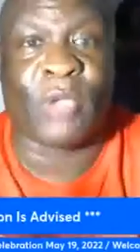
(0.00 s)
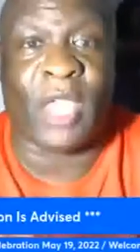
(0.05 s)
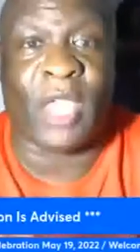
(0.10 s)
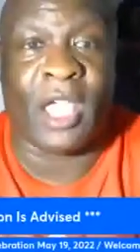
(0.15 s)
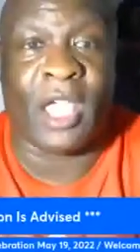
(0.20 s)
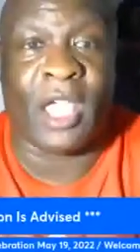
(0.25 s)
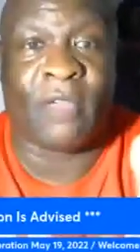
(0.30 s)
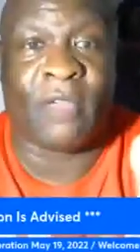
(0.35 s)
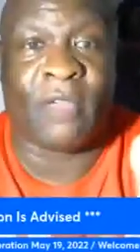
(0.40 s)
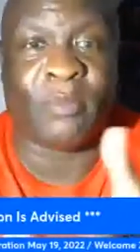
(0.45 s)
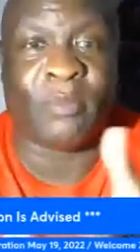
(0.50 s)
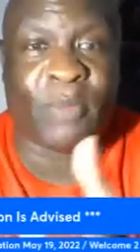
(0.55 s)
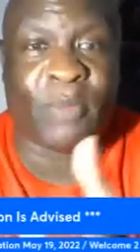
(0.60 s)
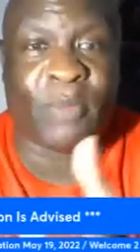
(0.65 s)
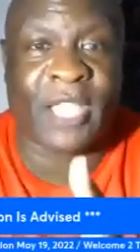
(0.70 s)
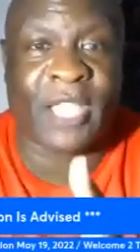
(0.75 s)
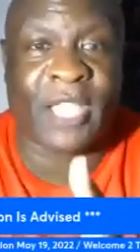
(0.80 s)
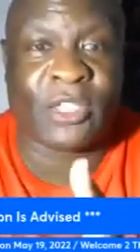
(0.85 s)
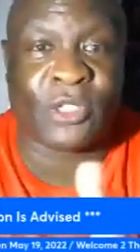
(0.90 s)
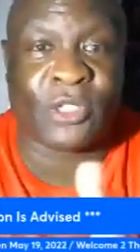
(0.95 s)
you have
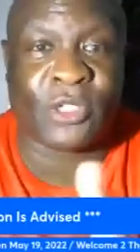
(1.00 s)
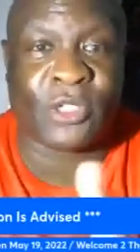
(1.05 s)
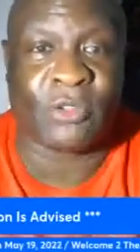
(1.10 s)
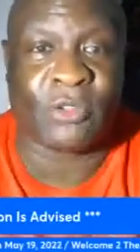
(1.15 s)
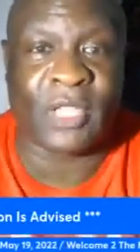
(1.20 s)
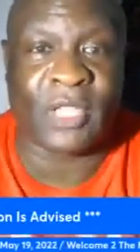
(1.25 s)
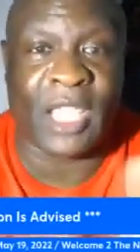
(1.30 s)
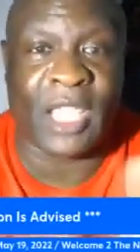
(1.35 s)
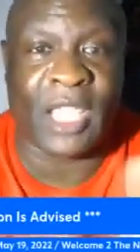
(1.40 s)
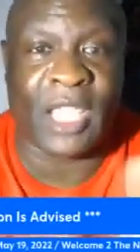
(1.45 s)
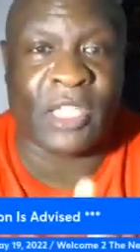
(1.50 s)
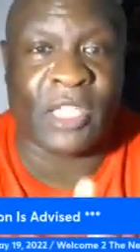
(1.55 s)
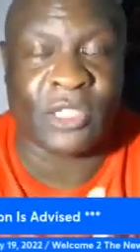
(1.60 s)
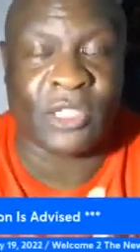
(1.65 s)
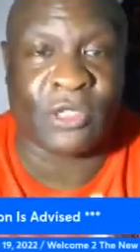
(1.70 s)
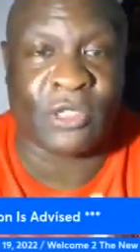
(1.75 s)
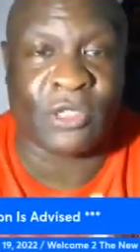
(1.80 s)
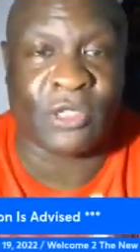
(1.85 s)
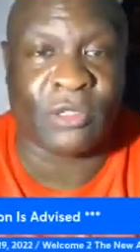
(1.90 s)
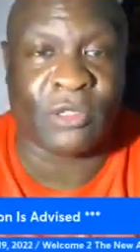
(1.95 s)
black children,
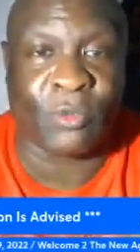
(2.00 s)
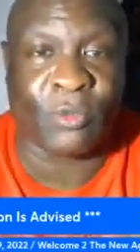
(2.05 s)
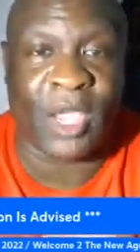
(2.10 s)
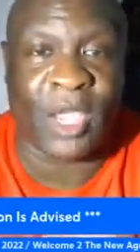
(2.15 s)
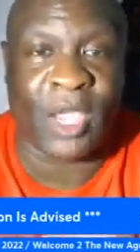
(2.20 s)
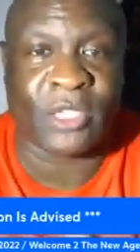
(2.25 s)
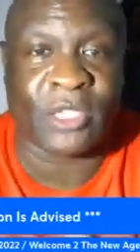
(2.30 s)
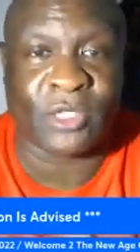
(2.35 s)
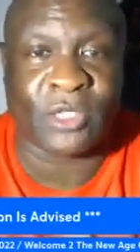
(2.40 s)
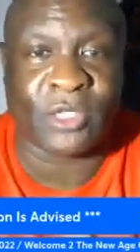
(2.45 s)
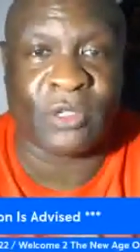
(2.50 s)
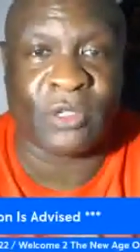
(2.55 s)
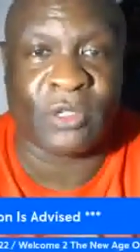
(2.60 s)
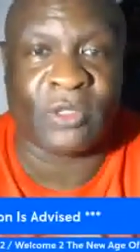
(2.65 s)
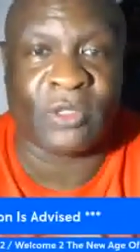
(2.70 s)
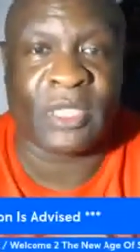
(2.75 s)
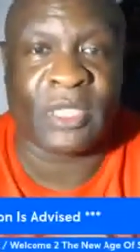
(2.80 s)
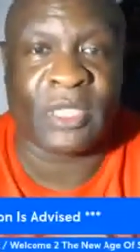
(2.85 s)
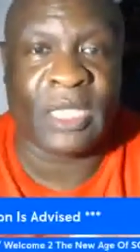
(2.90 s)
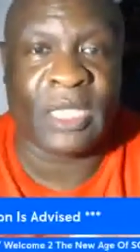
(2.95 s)
Asian children, white
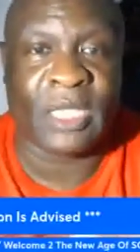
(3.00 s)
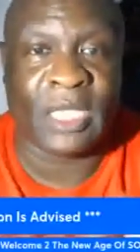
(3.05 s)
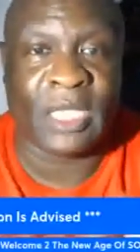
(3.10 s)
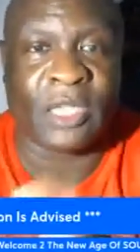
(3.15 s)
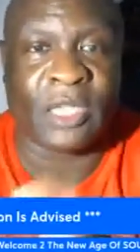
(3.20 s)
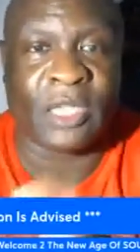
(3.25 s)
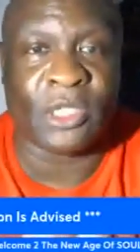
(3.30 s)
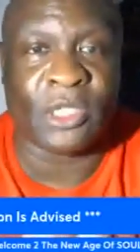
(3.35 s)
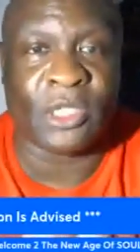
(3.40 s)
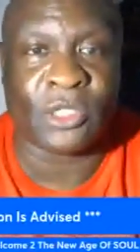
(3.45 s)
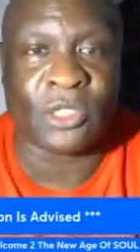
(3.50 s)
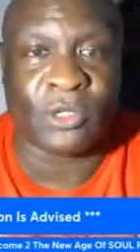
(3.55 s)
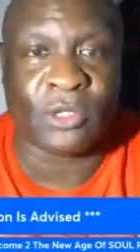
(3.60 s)
children, Indian